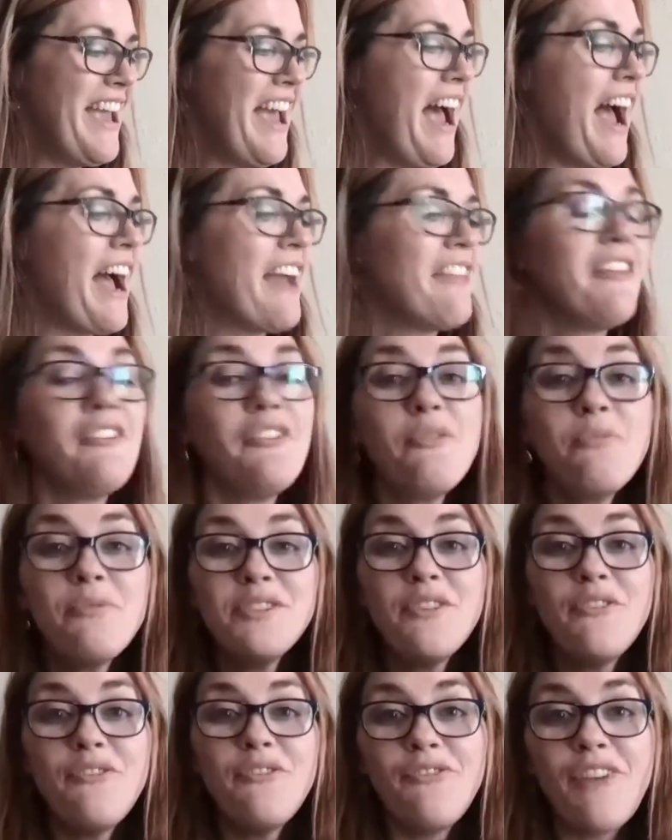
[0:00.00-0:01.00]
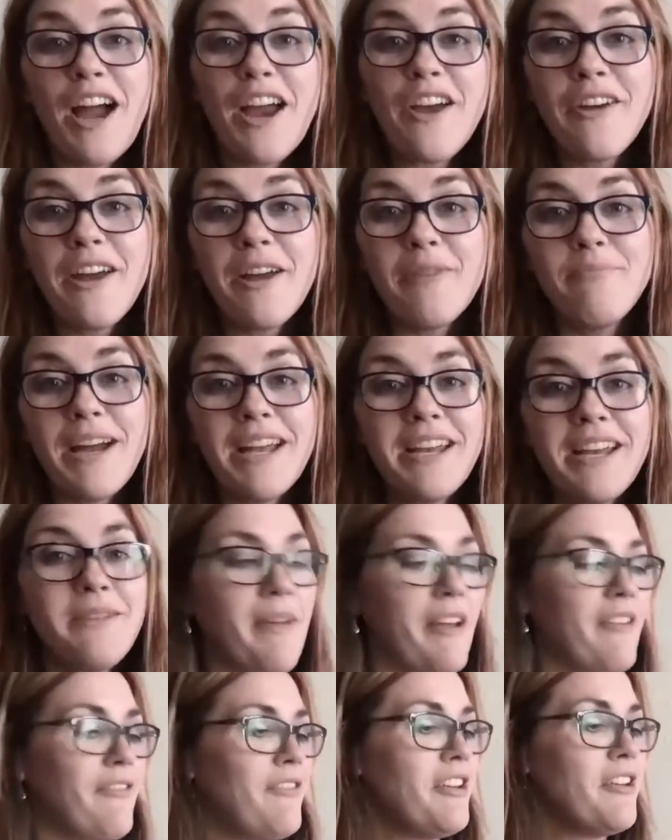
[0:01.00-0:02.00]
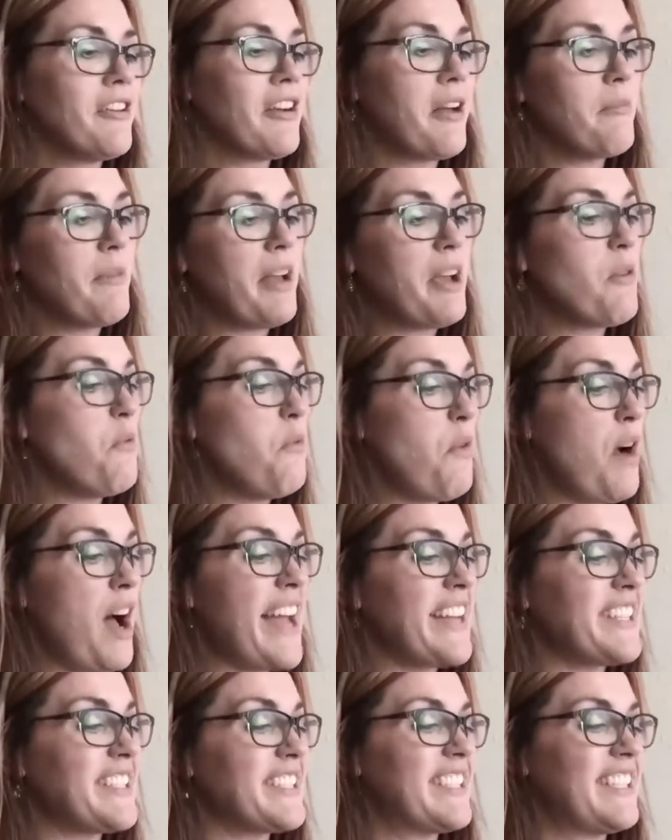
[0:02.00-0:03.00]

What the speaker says: I thought there was a fire ant biting my finger, and I'm like, what?